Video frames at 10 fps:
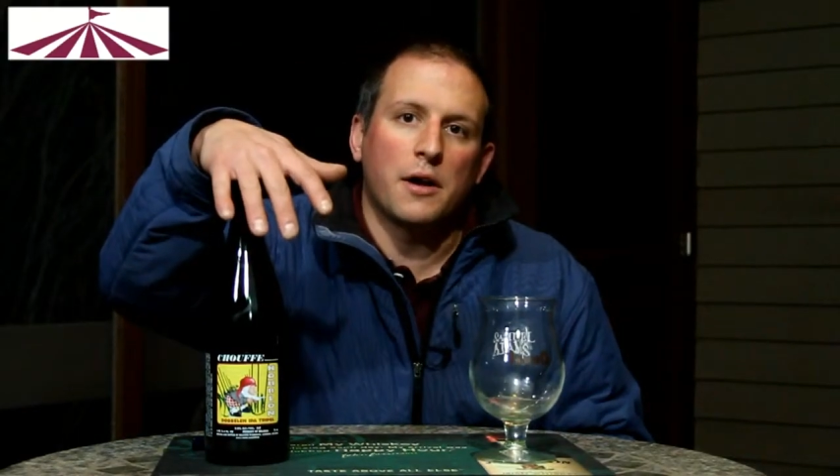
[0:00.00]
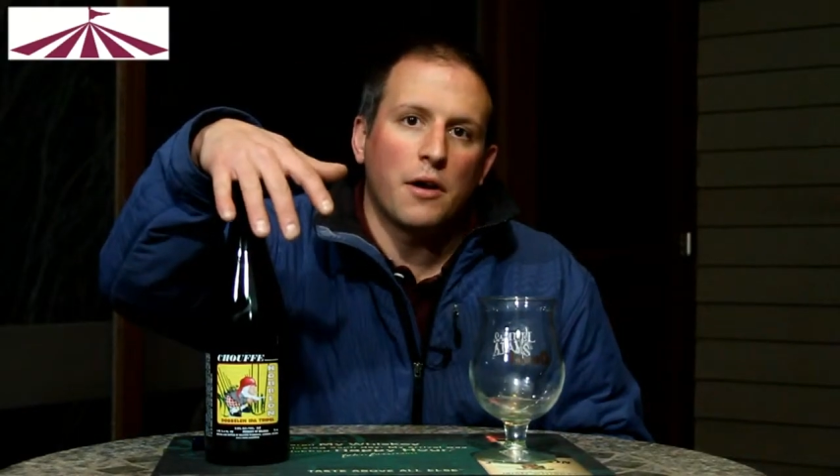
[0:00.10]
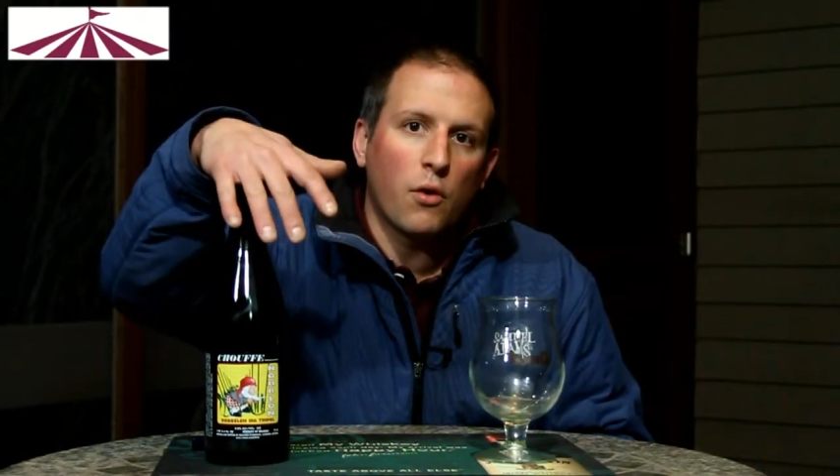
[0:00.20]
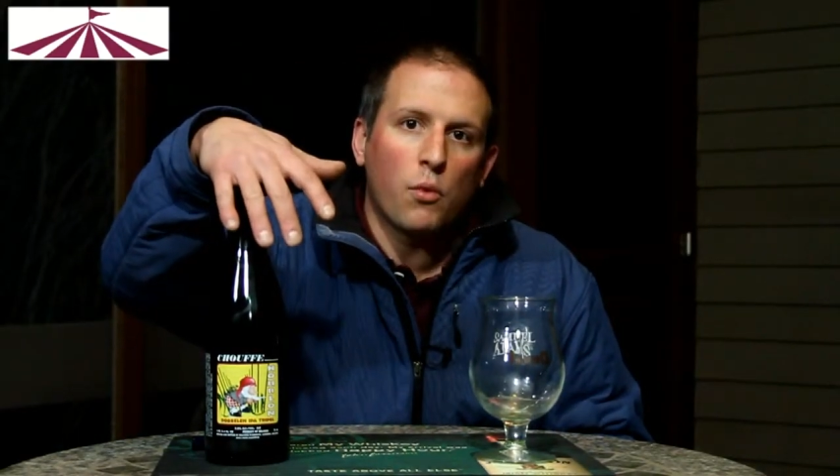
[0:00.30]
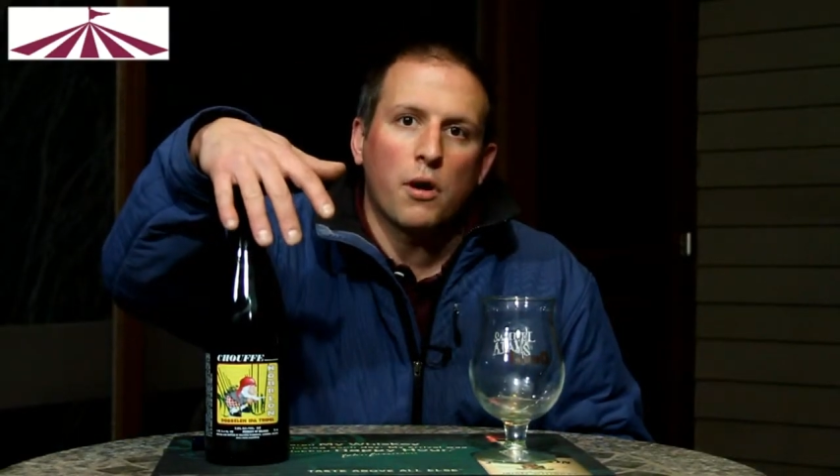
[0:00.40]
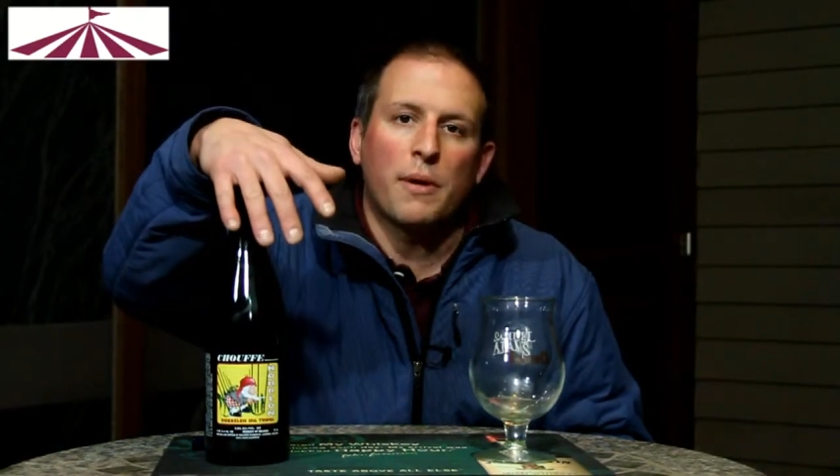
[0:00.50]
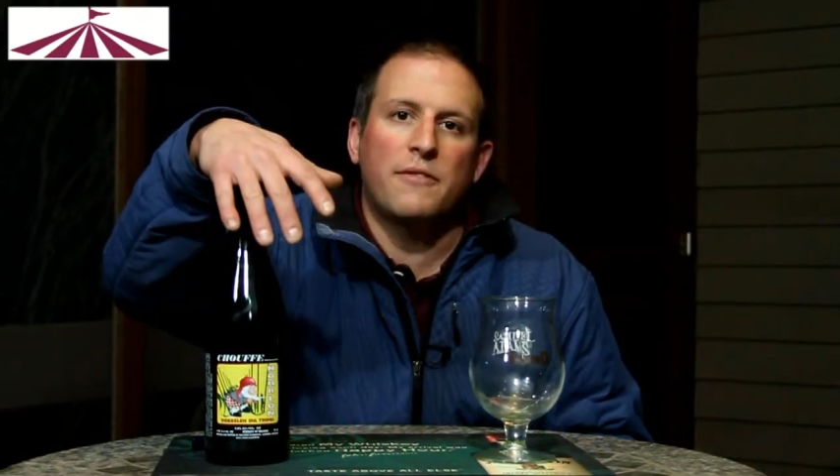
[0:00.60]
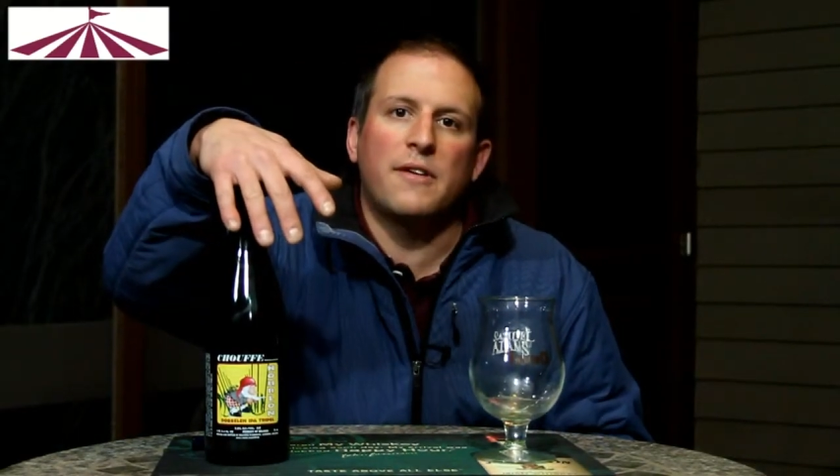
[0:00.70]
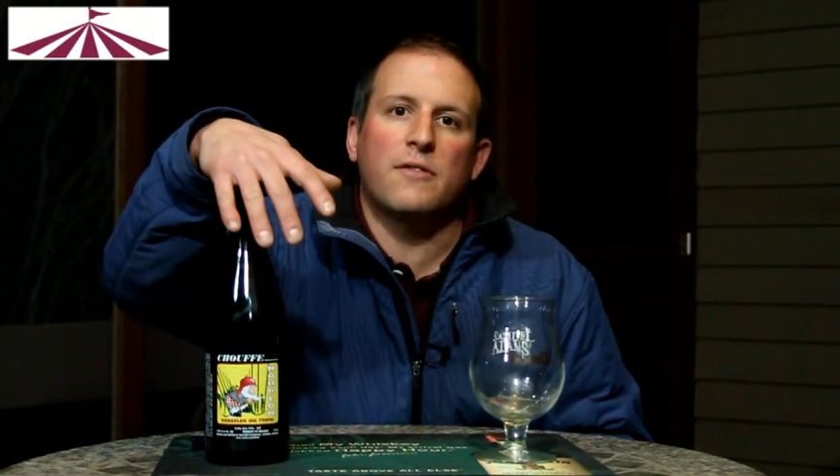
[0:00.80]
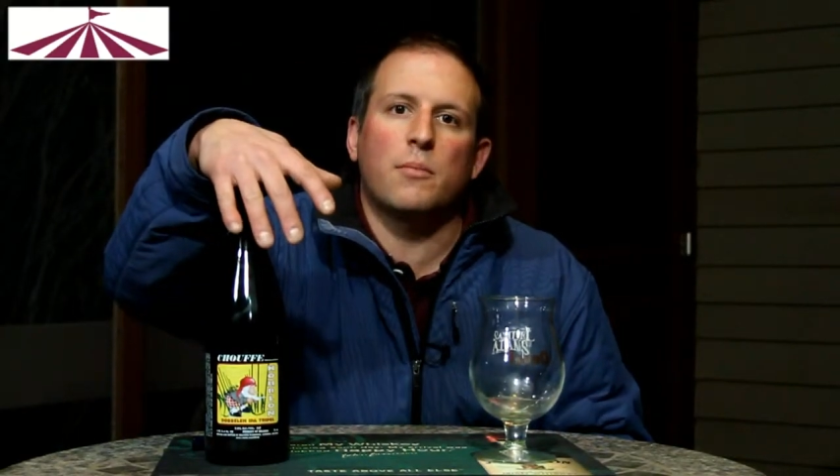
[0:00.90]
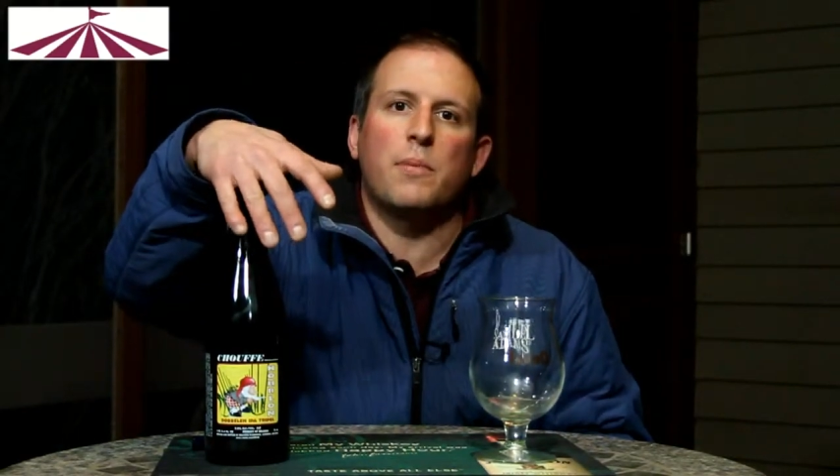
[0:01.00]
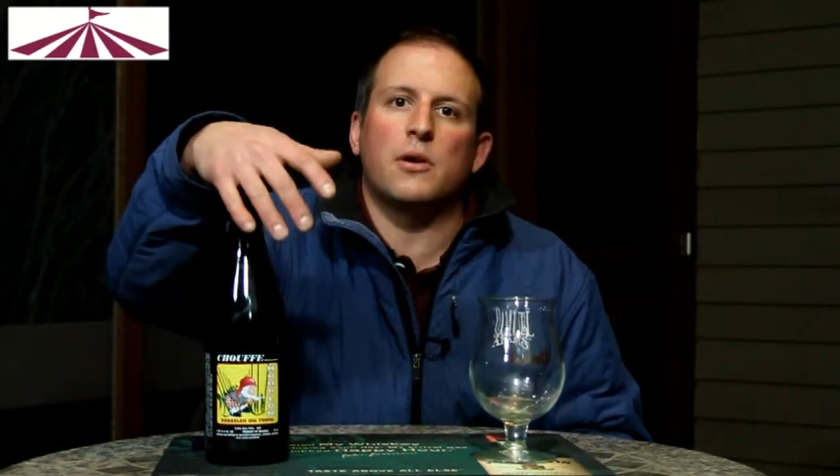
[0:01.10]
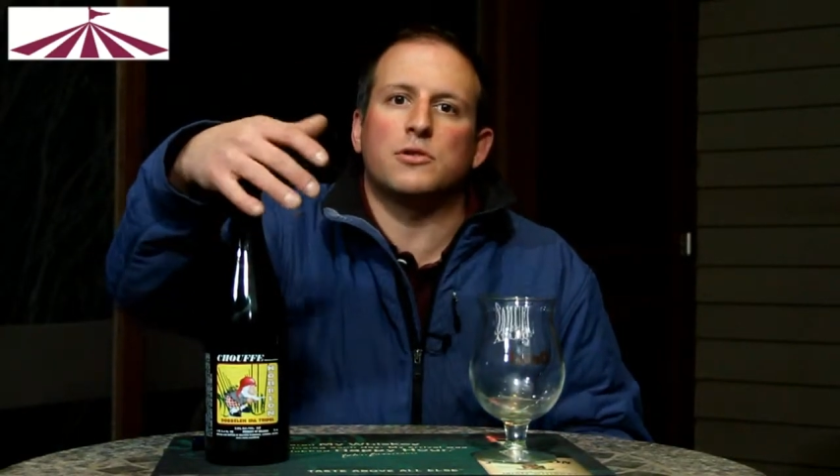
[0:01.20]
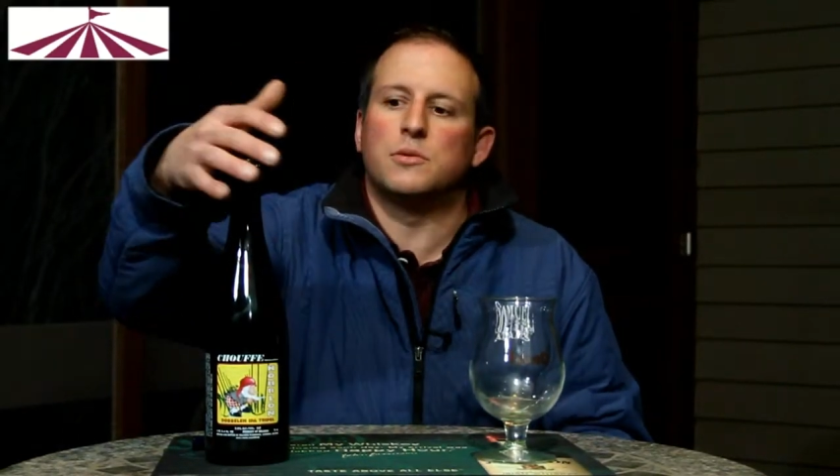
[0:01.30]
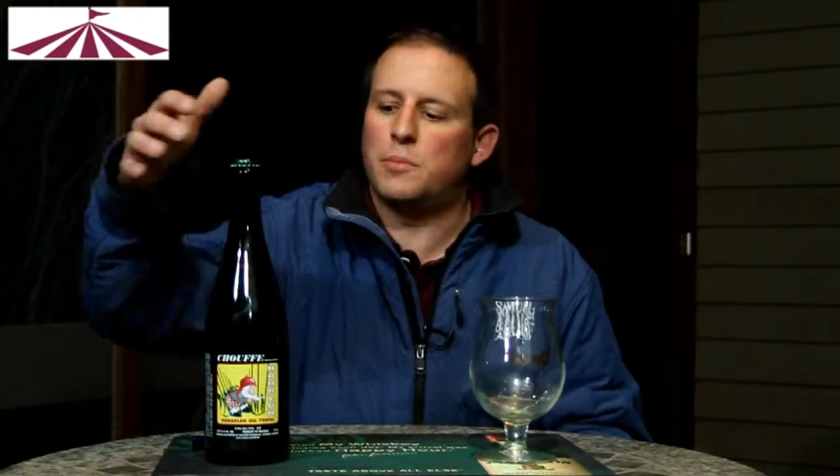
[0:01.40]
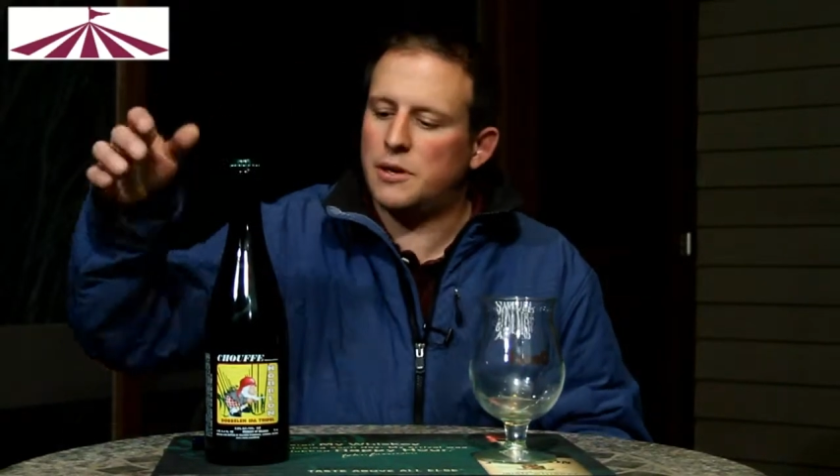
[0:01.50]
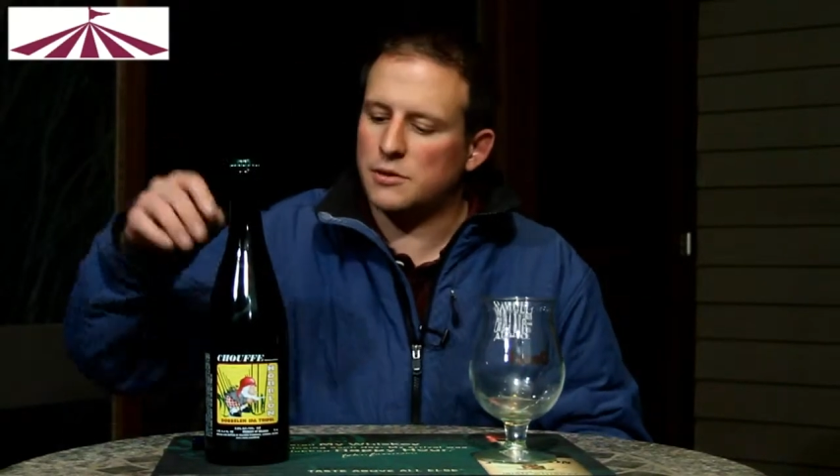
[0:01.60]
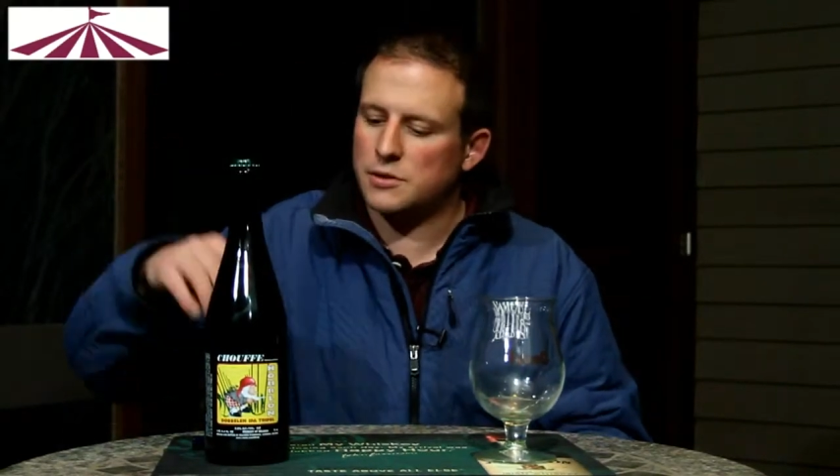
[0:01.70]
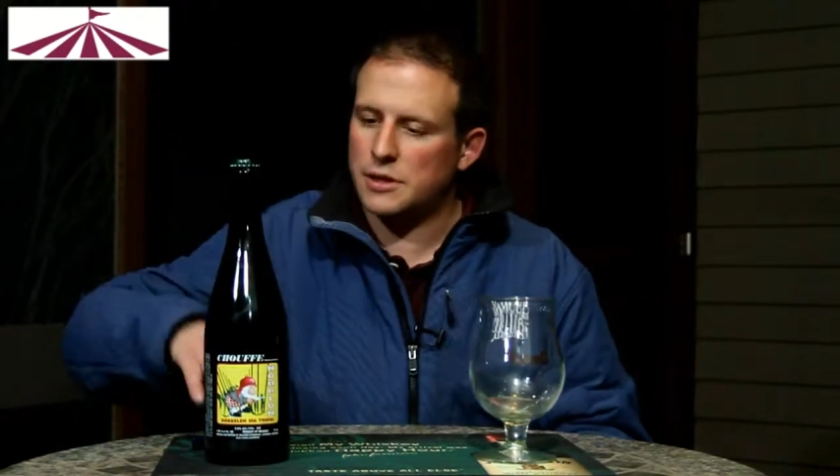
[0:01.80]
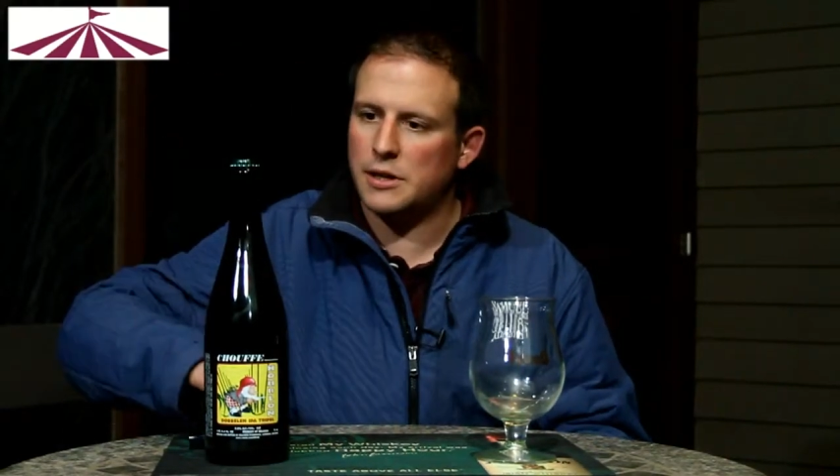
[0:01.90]
another one of my favorite Belgian
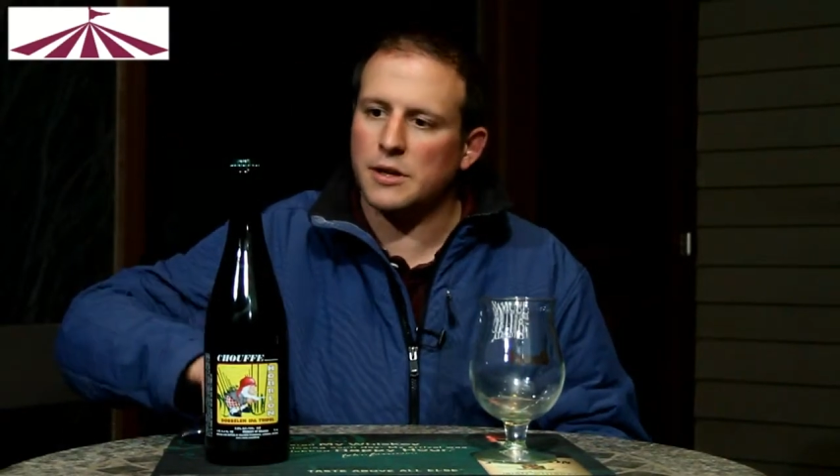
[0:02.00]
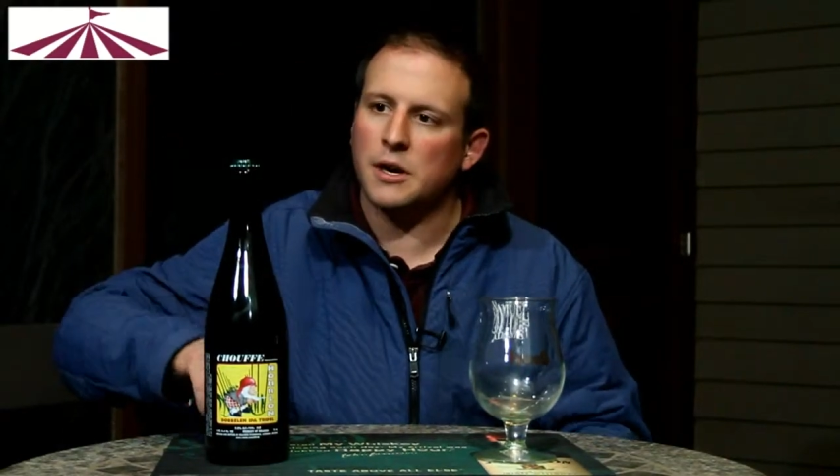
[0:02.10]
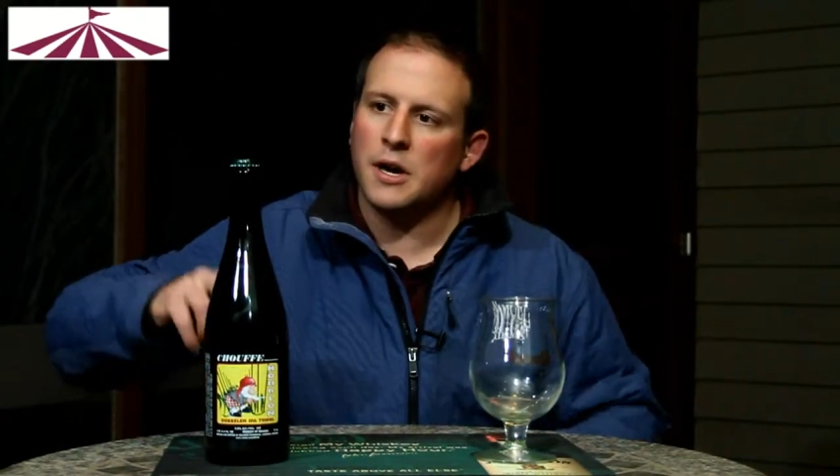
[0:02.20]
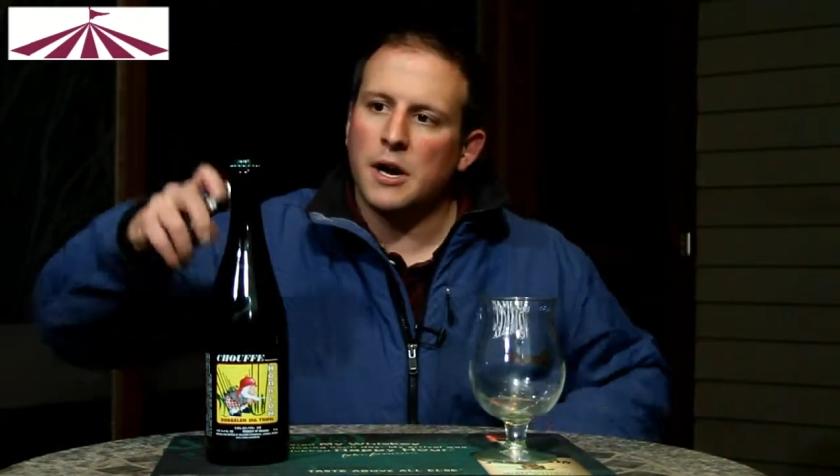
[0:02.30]
beers here.